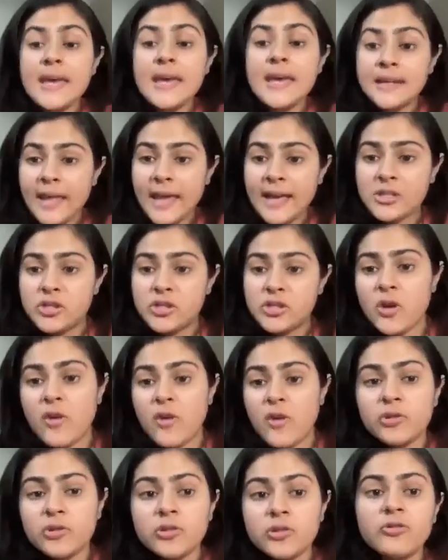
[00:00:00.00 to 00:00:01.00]
Next, you
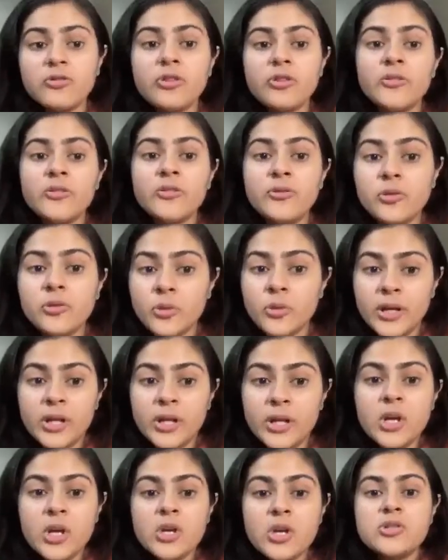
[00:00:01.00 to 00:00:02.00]
have to look for
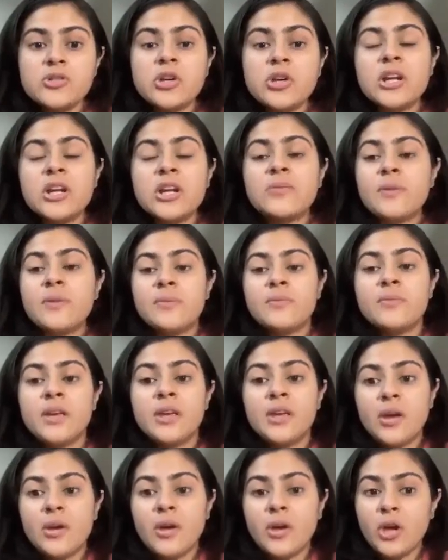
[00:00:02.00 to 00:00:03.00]
fluid. So it may
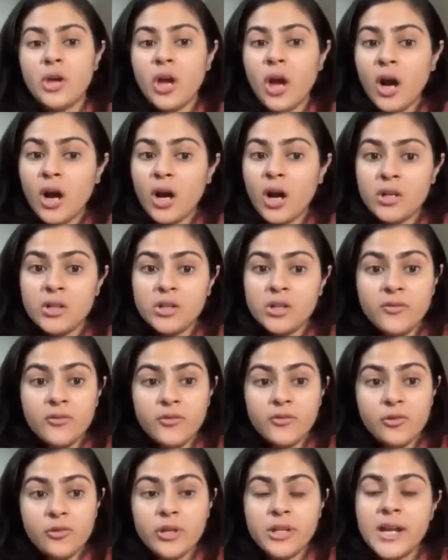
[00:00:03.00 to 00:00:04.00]
be the
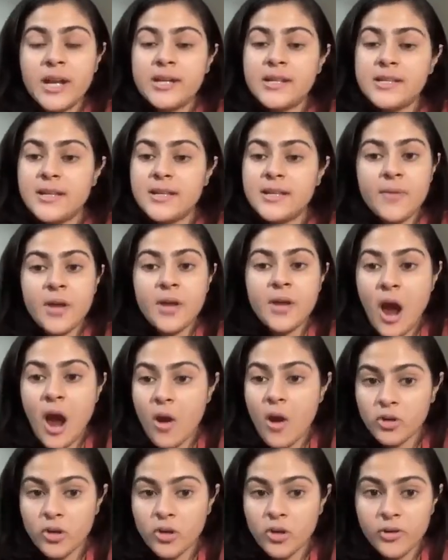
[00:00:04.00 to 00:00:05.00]
fluid that is coming
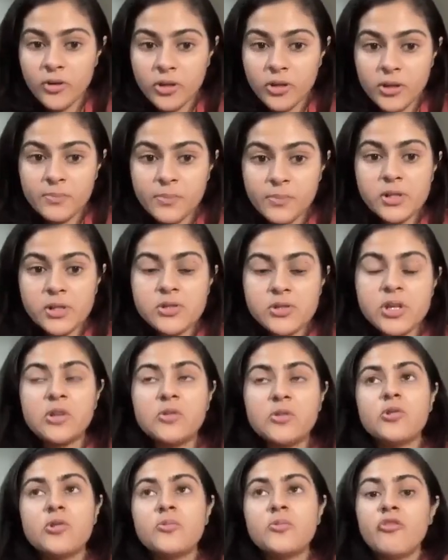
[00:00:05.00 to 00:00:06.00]
out of your nipple. So
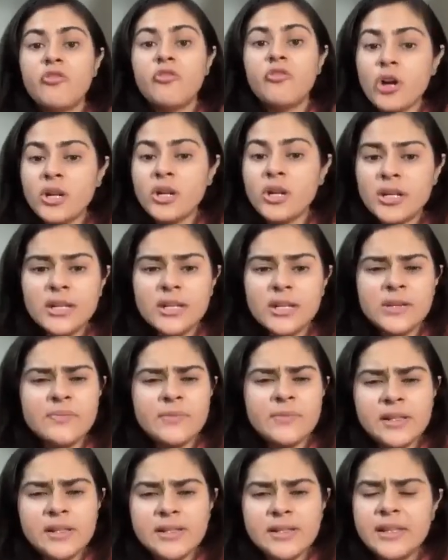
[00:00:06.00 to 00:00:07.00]
it could be watery,
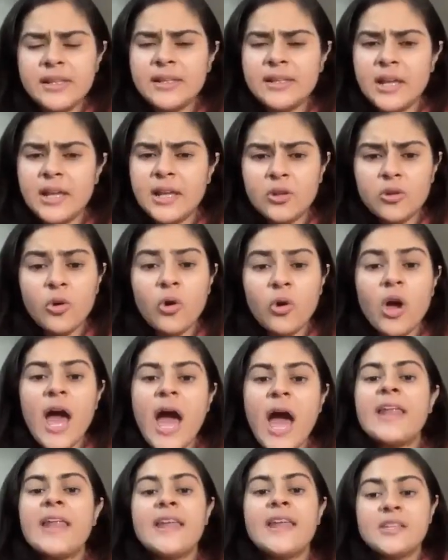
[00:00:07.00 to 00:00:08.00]
milky, yellow.
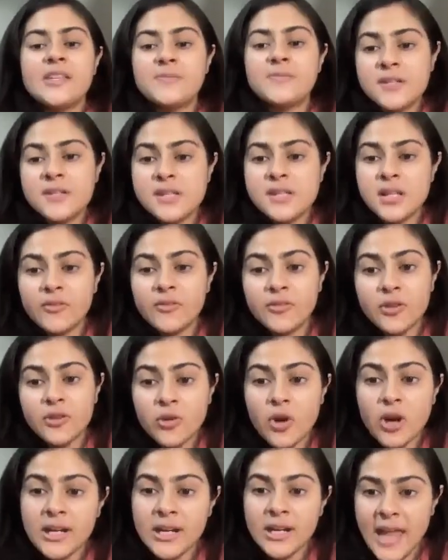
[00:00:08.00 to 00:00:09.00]
And especially if you're
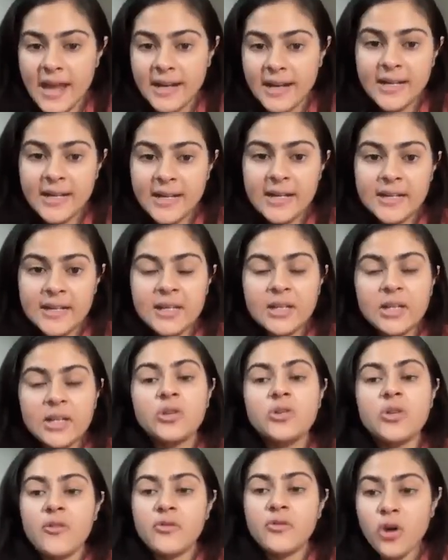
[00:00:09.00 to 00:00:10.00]
not lactating,
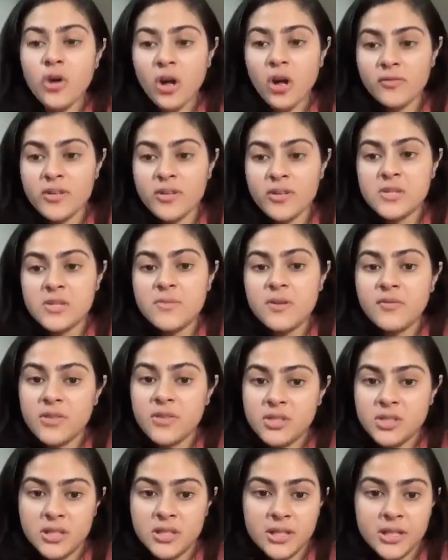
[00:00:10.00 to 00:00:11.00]
you have to always be
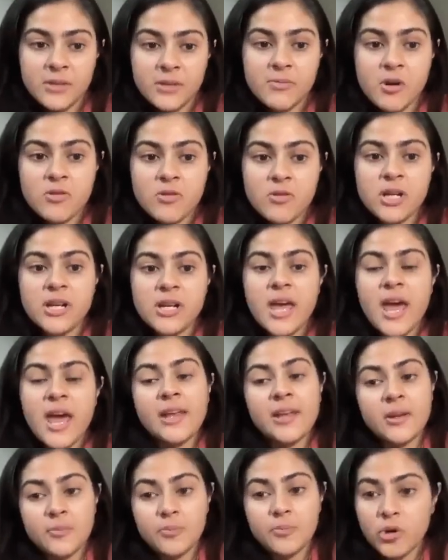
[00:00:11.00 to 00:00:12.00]
vigilant about it
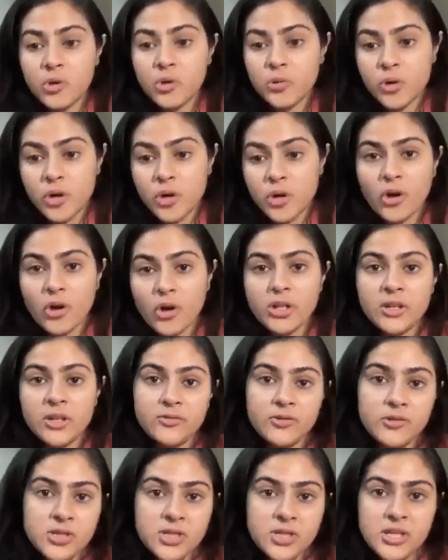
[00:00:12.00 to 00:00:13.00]
and report to a doctor if
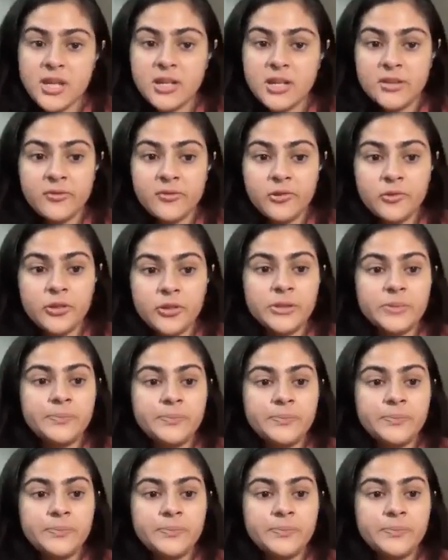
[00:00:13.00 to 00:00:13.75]
you see any fluid.